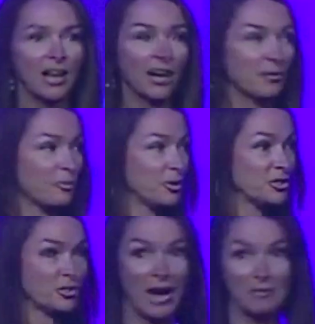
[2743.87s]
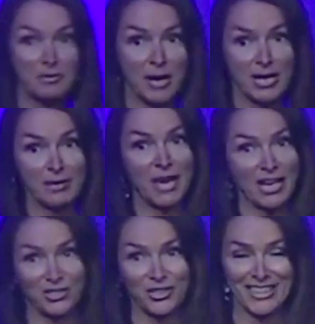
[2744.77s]
prescribed by him
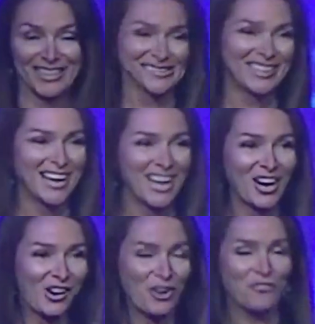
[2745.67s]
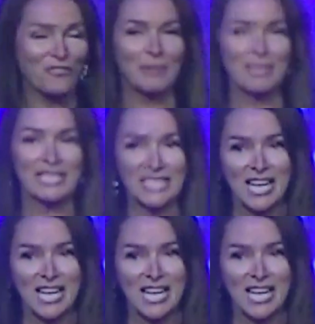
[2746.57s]
actually. Our whole family takes